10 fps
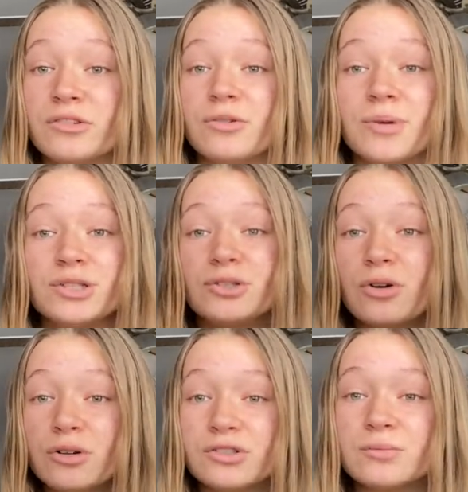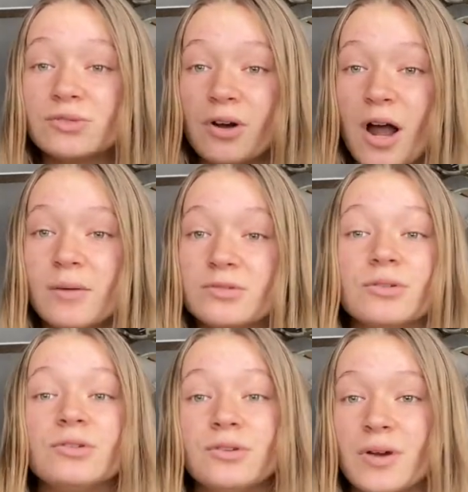so make sure you go subscribe so
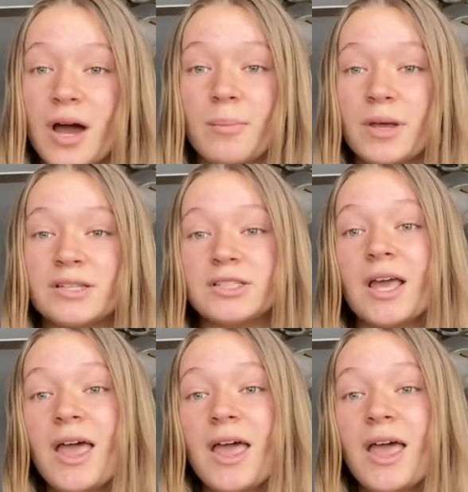you do not miss